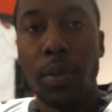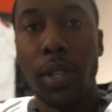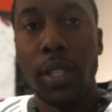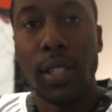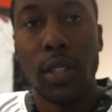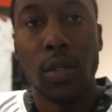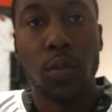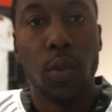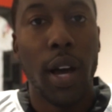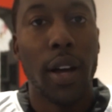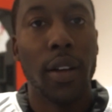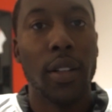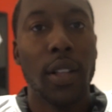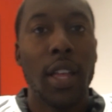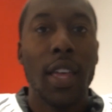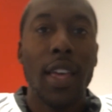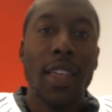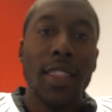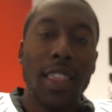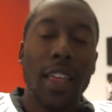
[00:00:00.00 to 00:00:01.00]
piece as well.
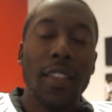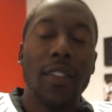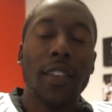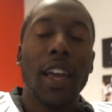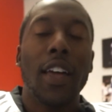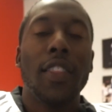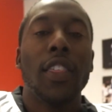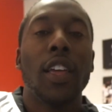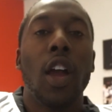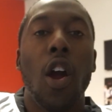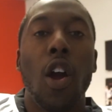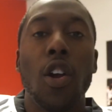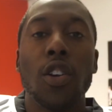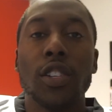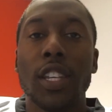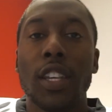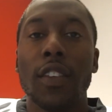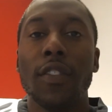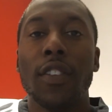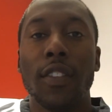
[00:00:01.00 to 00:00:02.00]
Then we got the
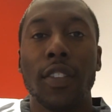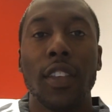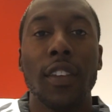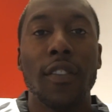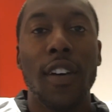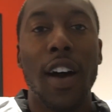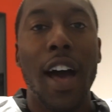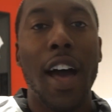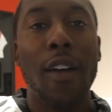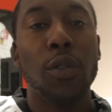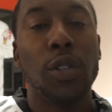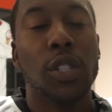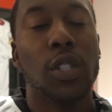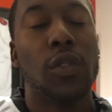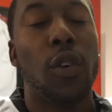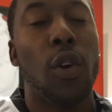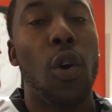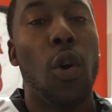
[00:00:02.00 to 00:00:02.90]
RZ55, which is for